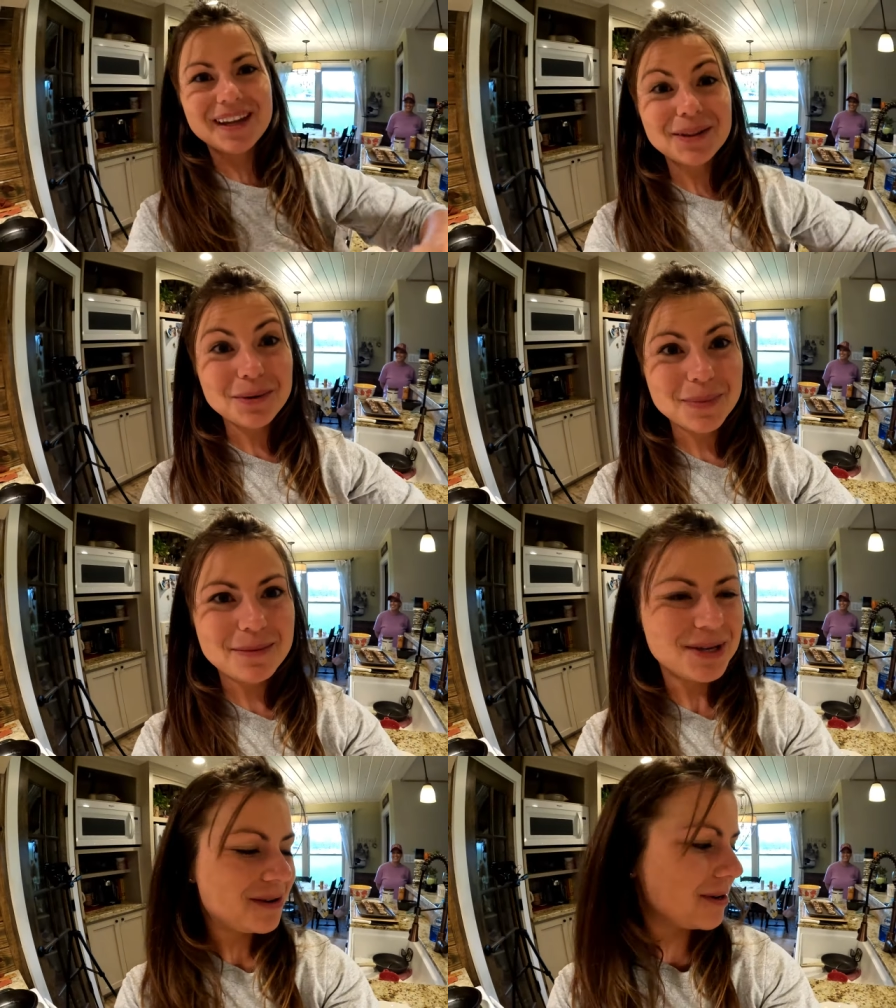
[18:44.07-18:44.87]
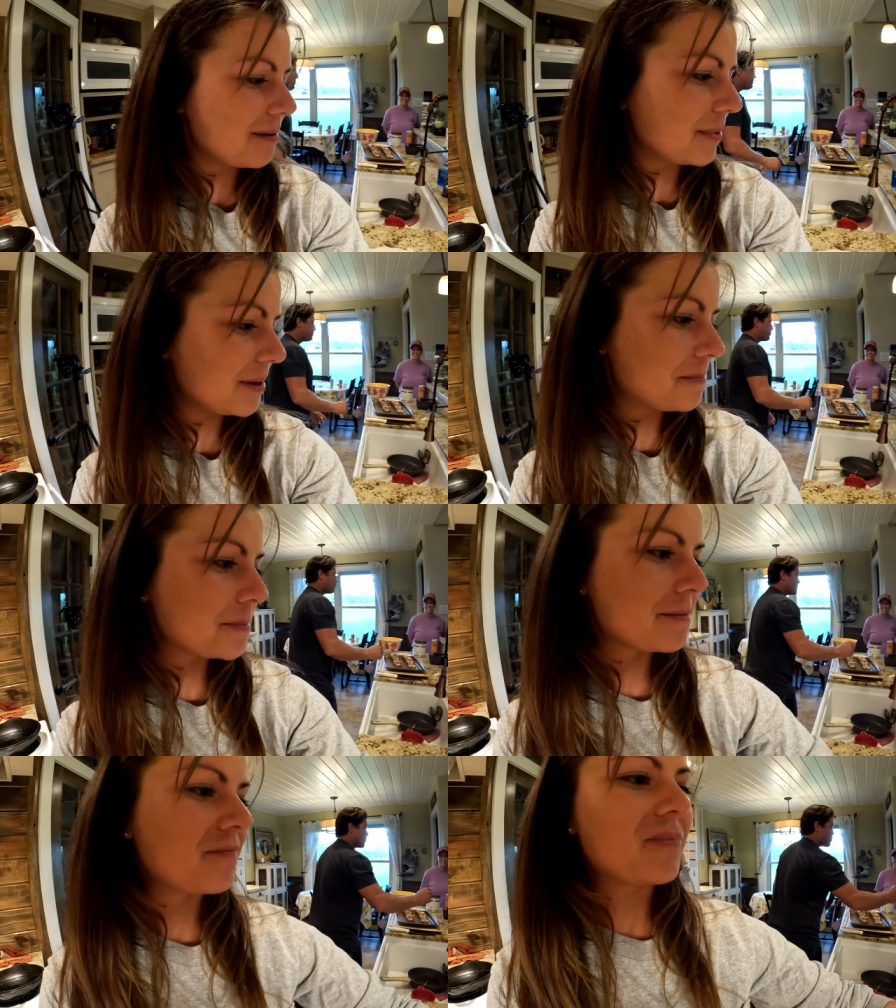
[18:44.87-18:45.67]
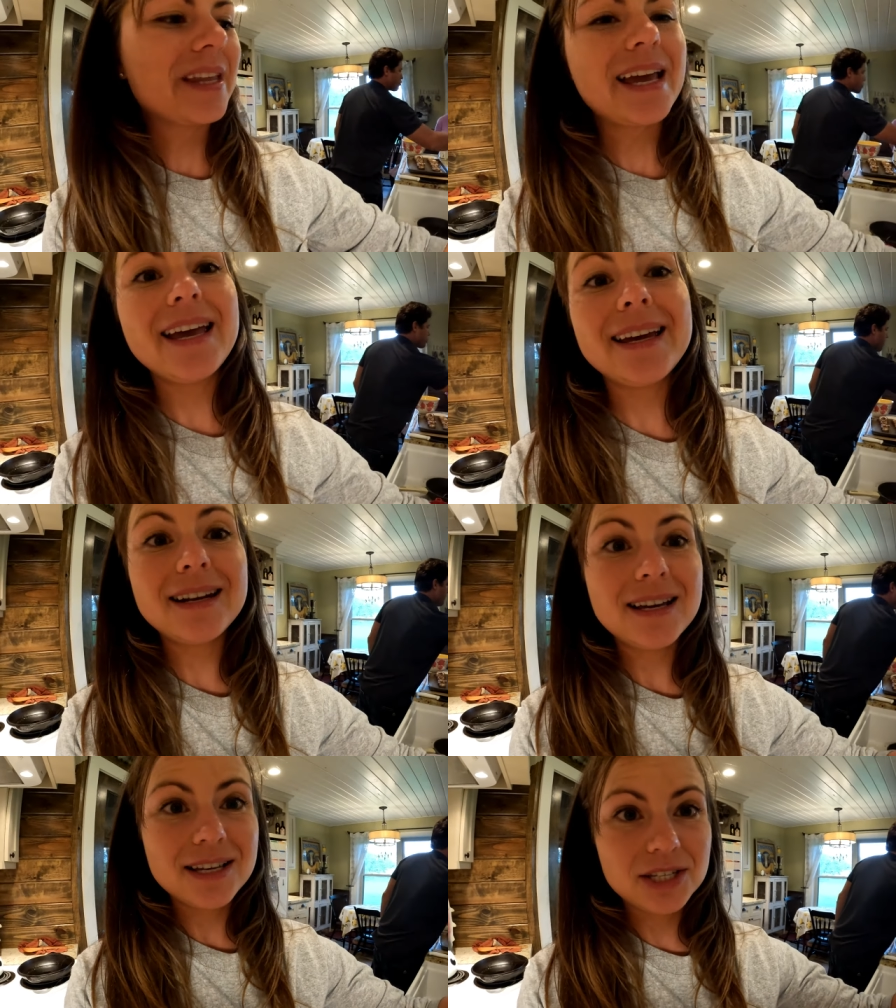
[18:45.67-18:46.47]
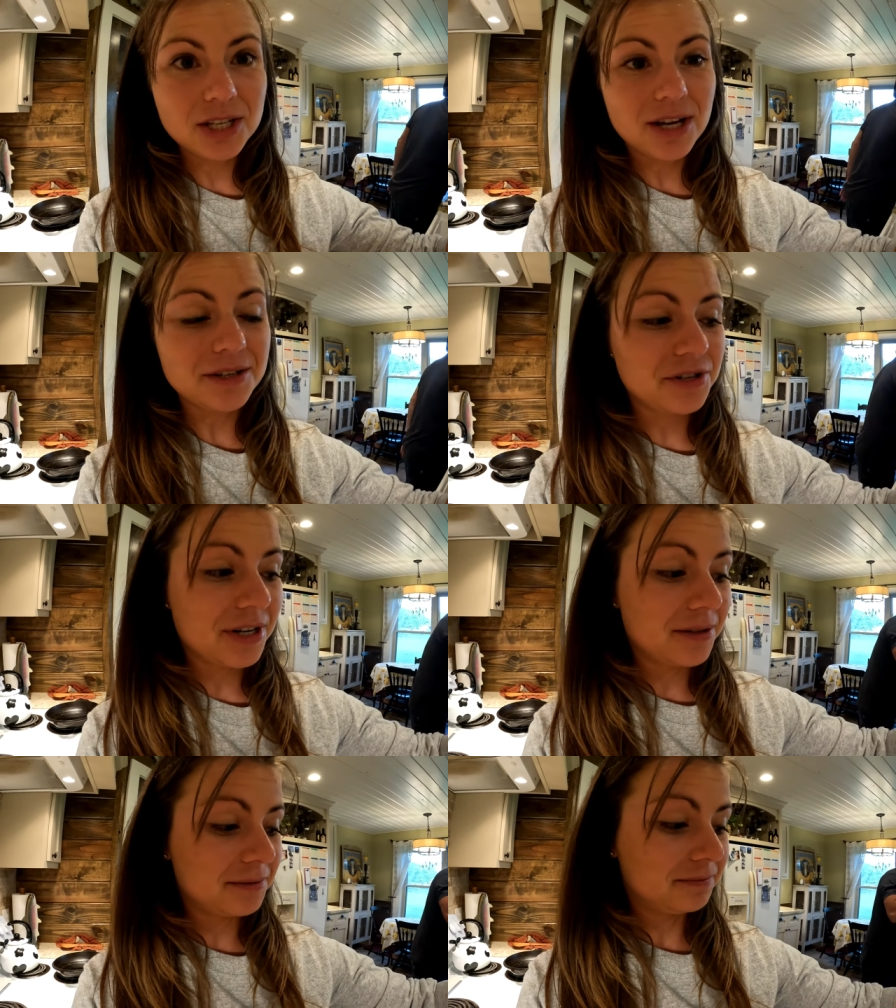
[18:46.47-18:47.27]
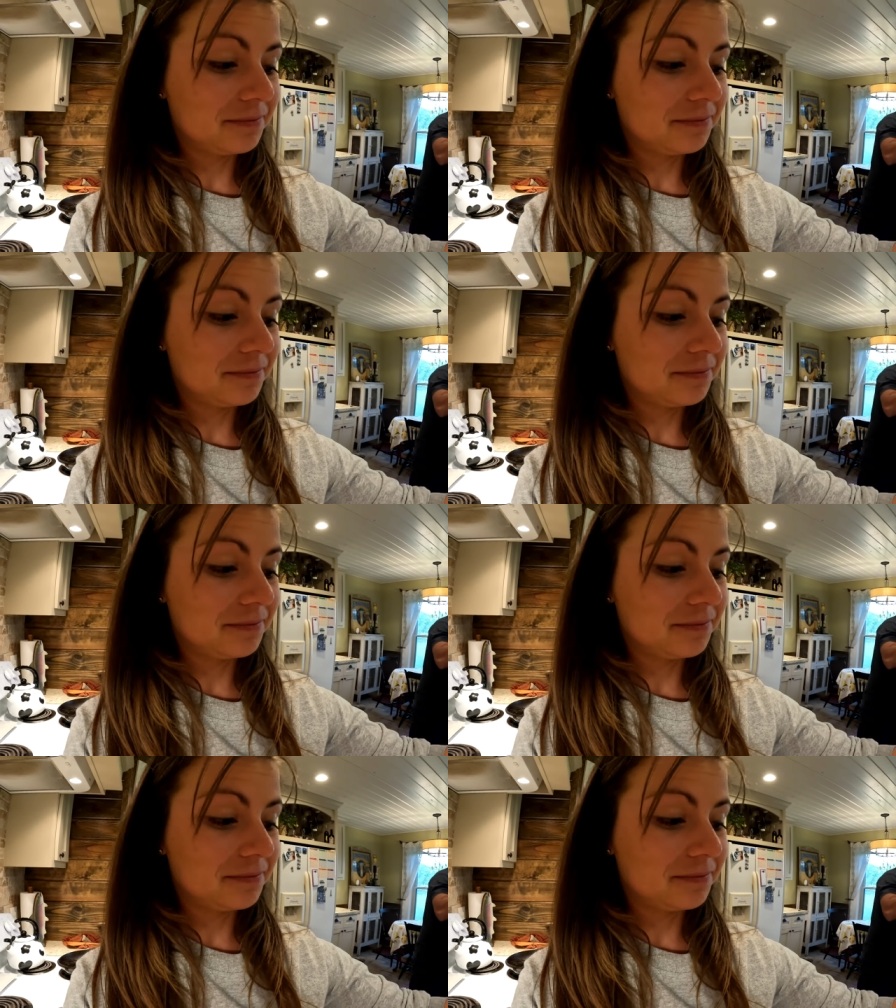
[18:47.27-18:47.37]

Little baby cucumber. And cilantro